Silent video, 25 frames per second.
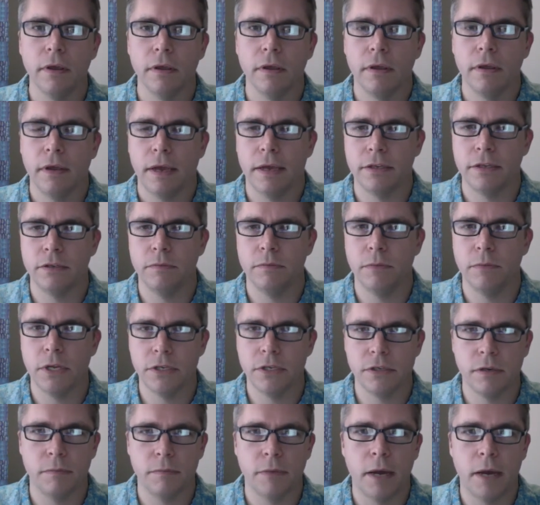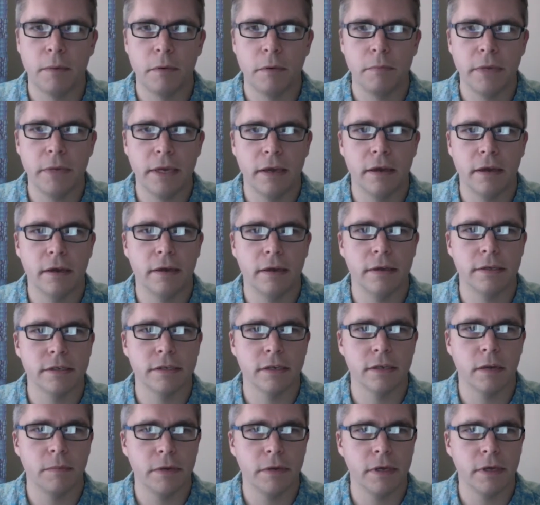As you mentioned, Mamma Mia is
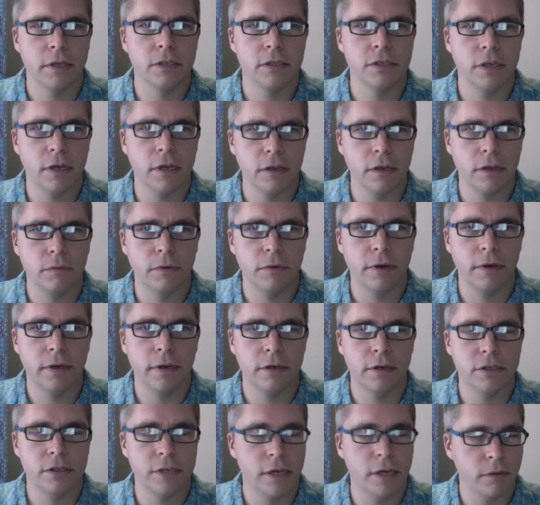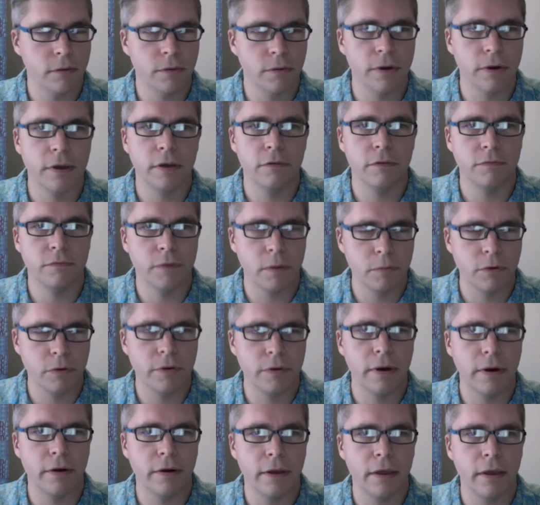coming in January and
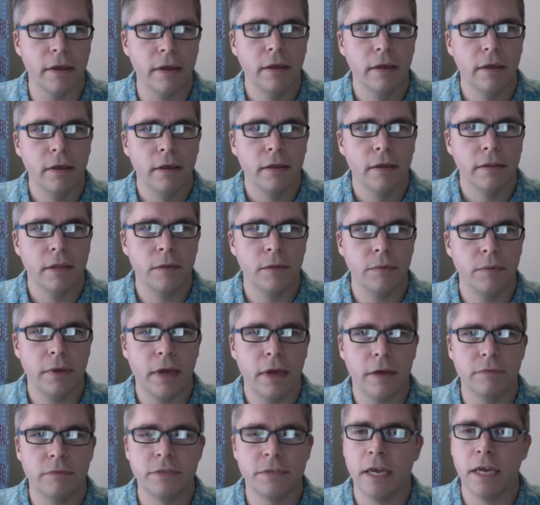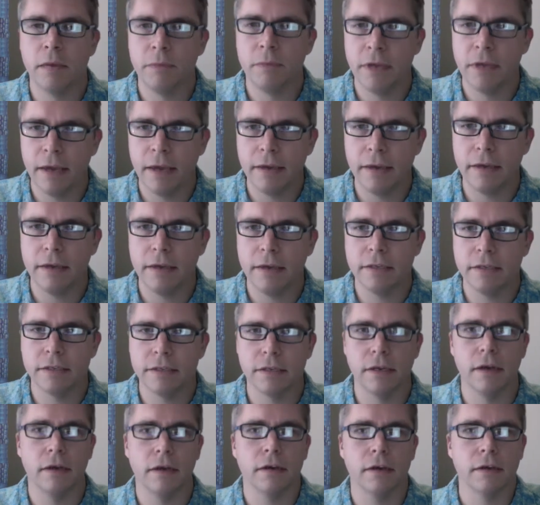February. Then we have Damn Yankees,
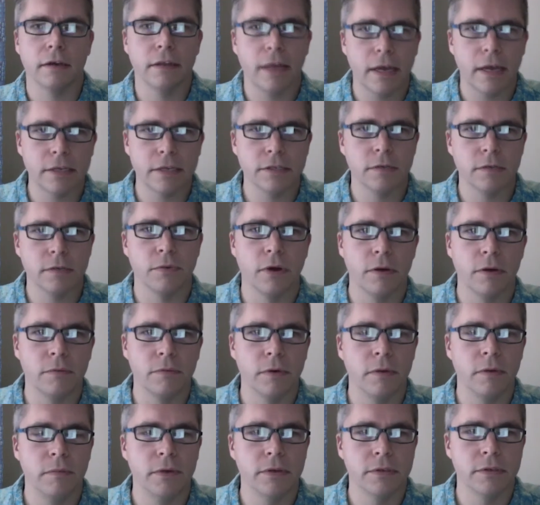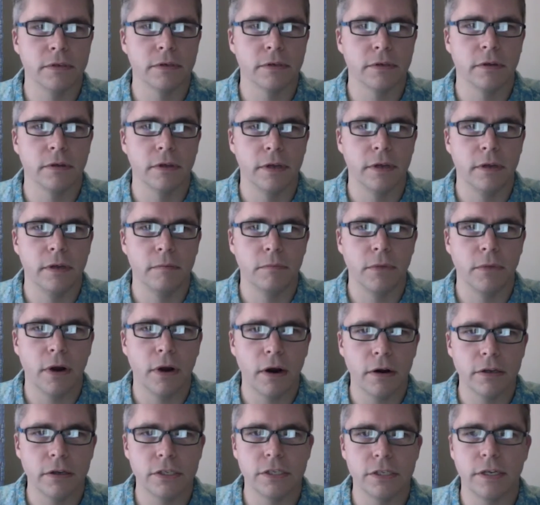a classic Broadway musical in
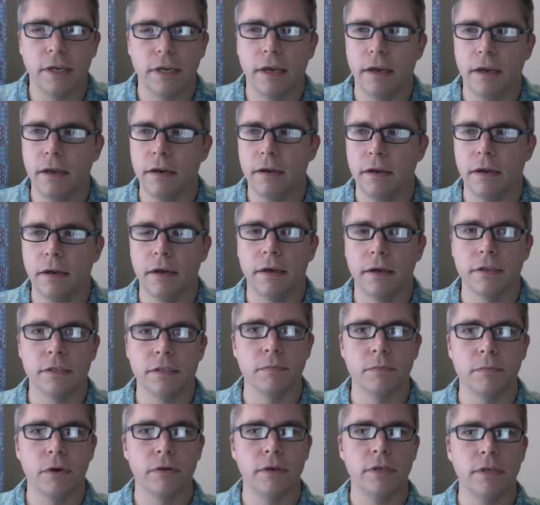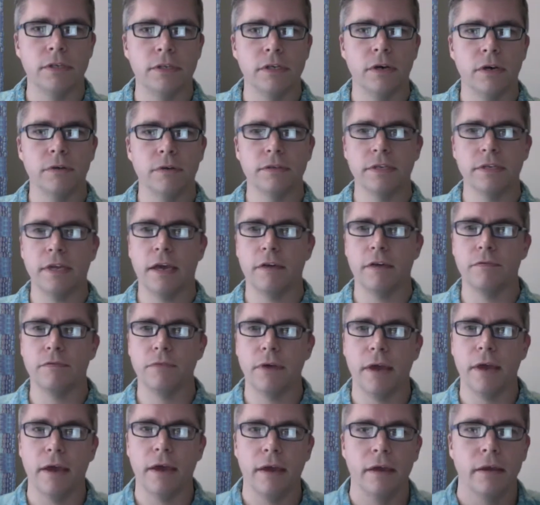March, and Smokey Joe's
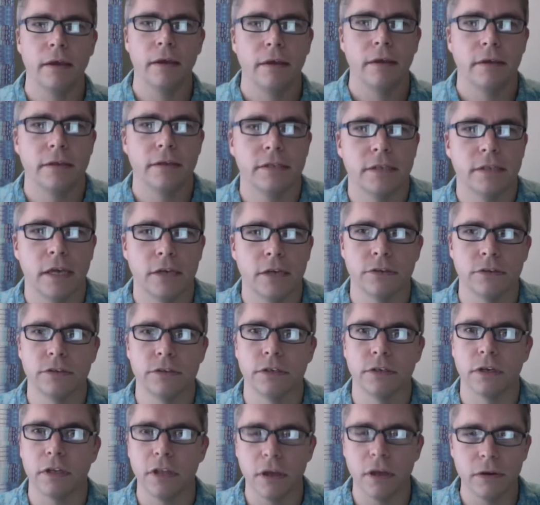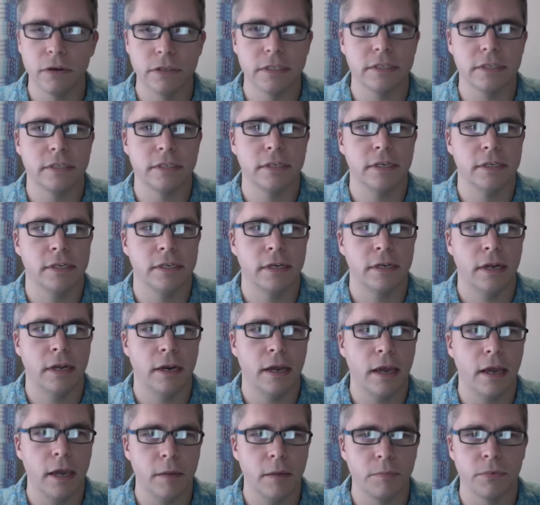Cafe scheduled to close the season in
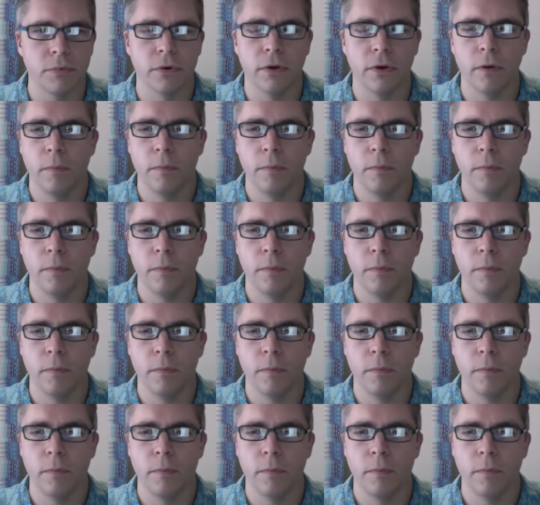April.